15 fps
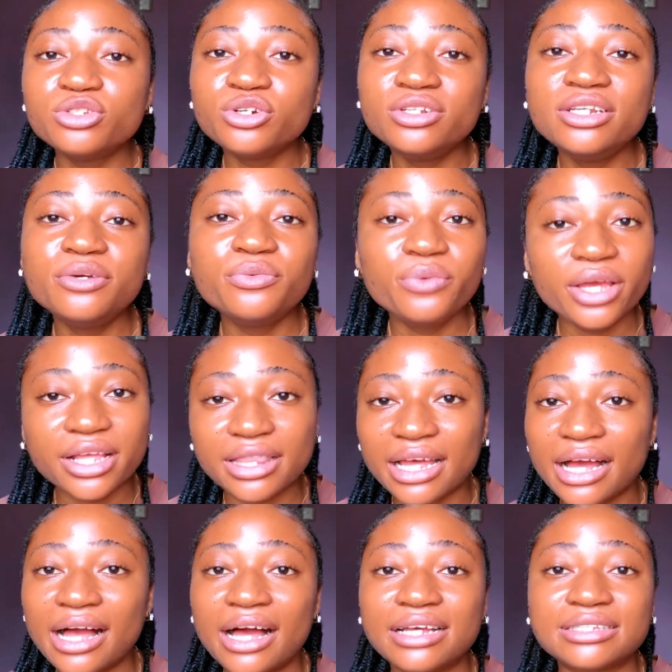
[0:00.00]
only way
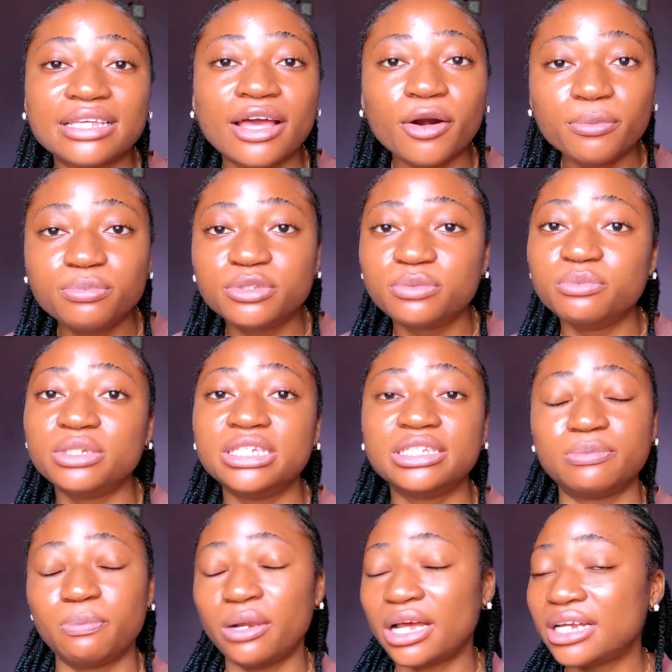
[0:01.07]
that has helped me is
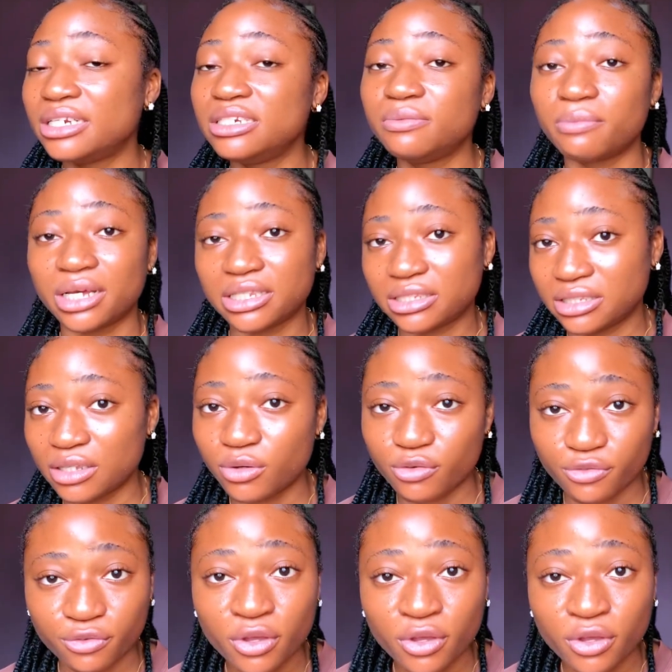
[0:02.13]
planning myself.